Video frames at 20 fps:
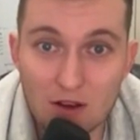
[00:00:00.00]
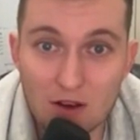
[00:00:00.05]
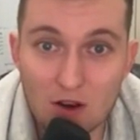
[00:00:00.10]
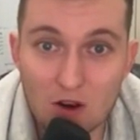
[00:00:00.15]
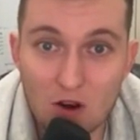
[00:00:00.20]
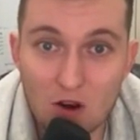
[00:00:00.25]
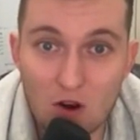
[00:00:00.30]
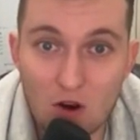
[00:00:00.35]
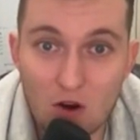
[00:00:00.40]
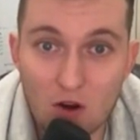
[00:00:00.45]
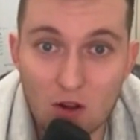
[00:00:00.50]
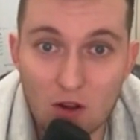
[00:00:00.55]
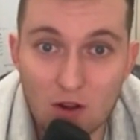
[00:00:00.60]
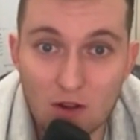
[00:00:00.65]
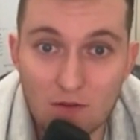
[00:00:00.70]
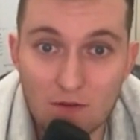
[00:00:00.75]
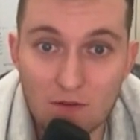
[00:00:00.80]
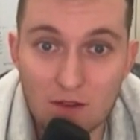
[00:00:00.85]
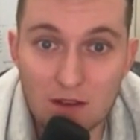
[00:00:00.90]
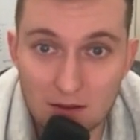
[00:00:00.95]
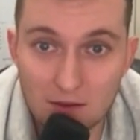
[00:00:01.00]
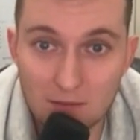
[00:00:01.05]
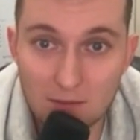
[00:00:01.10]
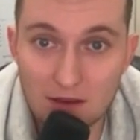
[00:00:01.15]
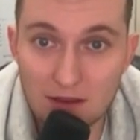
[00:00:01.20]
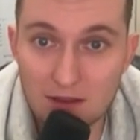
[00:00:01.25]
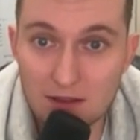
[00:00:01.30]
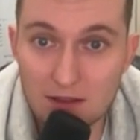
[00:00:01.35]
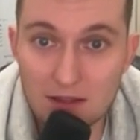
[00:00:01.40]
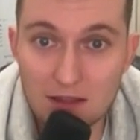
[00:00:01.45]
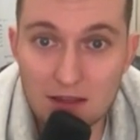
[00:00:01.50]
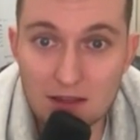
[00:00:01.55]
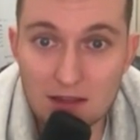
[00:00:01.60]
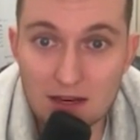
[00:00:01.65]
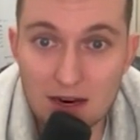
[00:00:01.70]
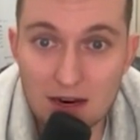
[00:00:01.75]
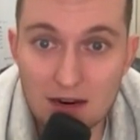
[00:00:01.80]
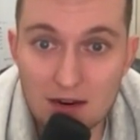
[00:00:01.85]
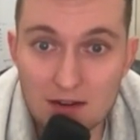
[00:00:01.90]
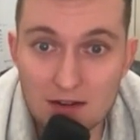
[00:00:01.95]
all of the basically the
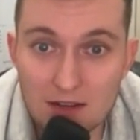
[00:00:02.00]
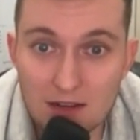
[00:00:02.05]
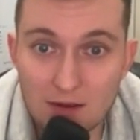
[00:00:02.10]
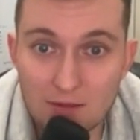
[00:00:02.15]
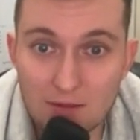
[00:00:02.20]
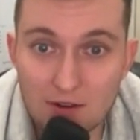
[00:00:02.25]
entire setup,